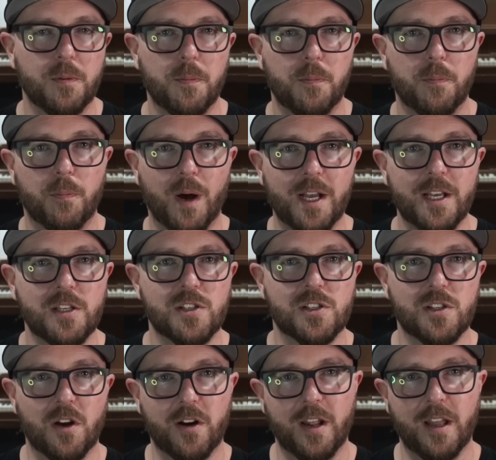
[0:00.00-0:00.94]
by
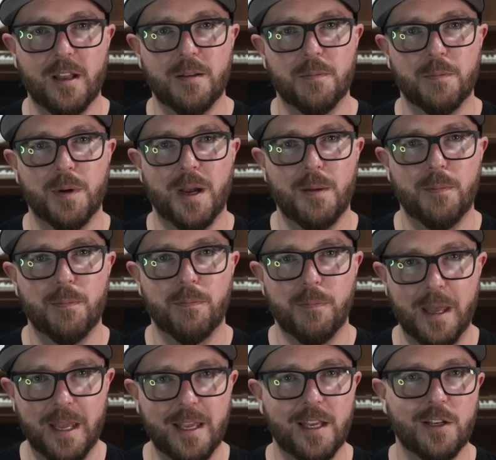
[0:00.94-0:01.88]
starting by
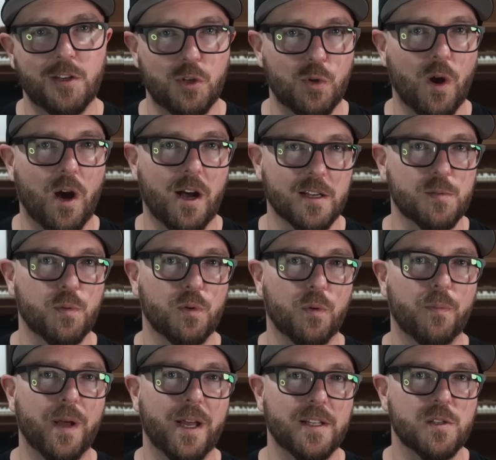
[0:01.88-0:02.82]
making new
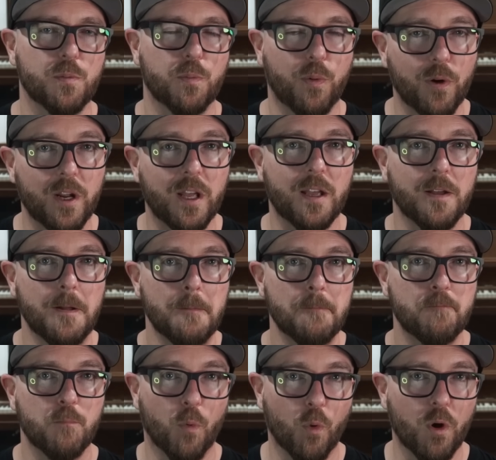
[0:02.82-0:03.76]
hospital beds, putting
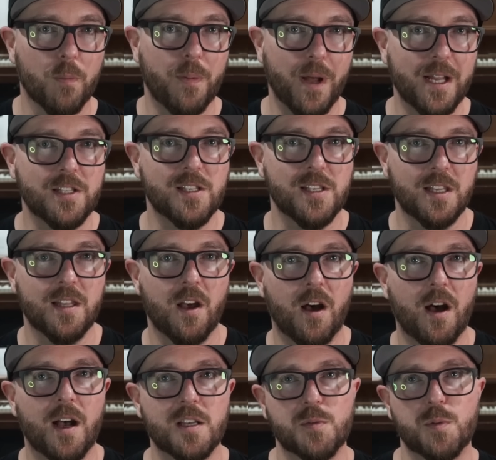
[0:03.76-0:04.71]
more beds in the
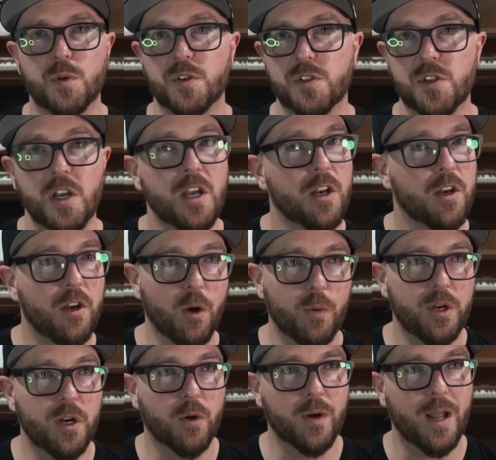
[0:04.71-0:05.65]
hospitals? No, we don't